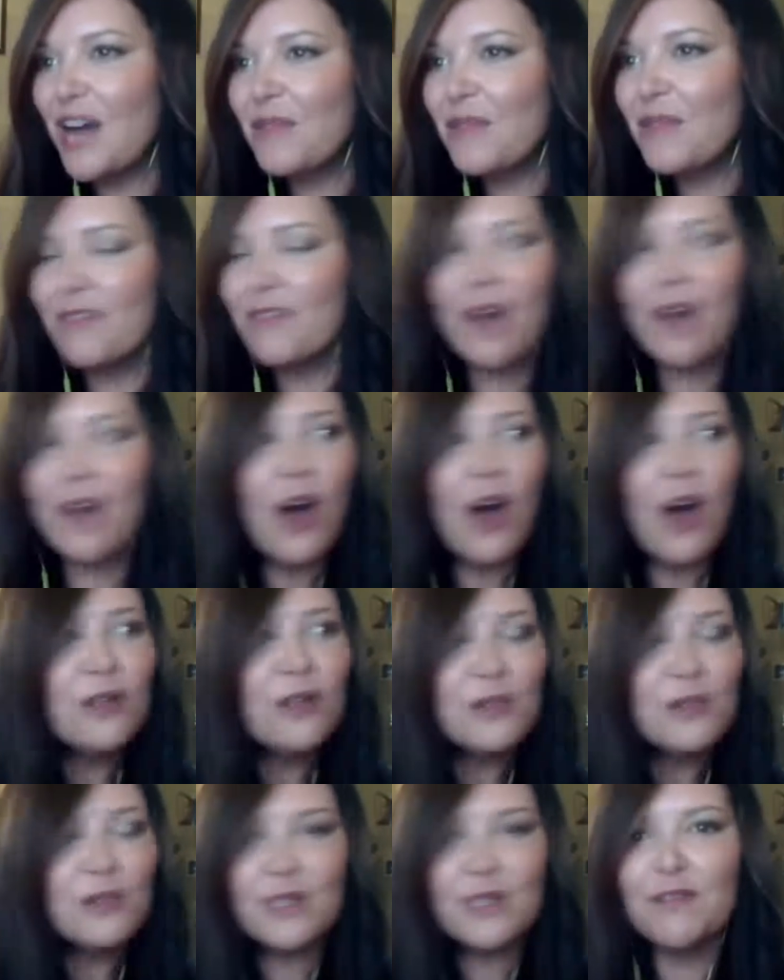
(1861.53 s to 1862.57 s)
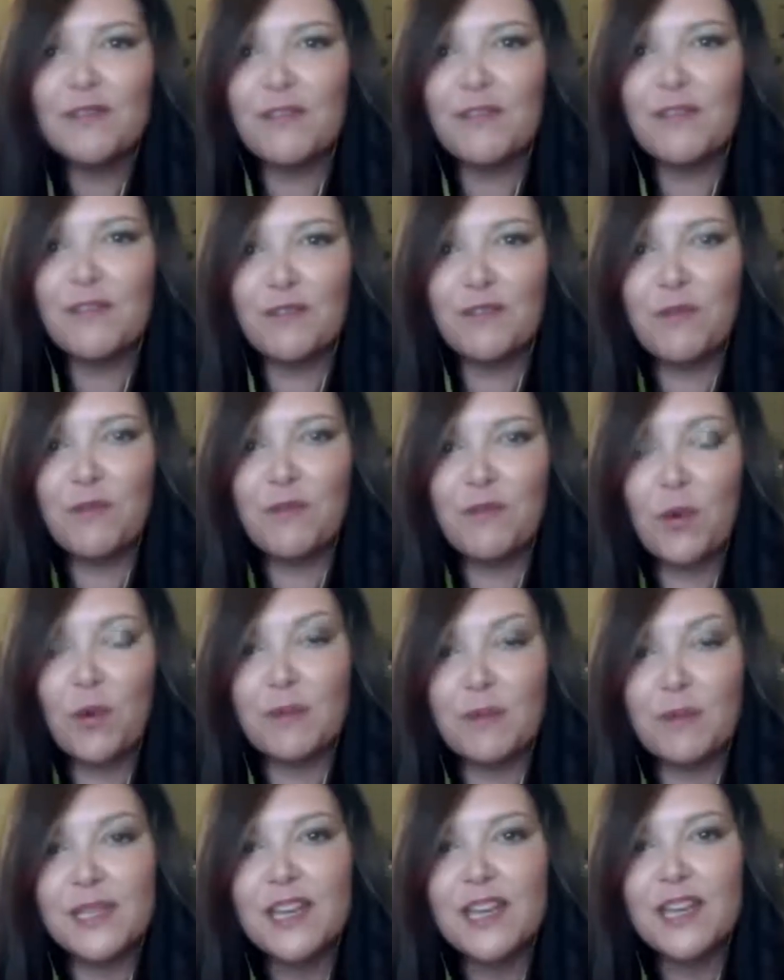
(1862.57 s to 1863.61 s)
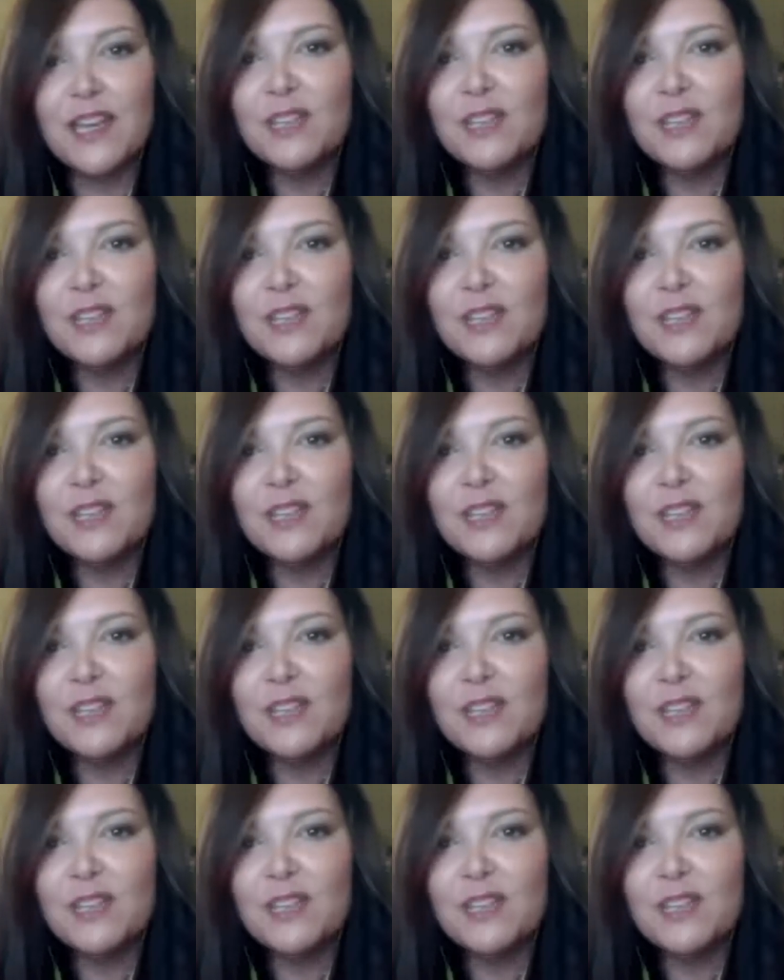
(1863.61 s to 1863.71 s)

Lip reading: in all sorts of different forms.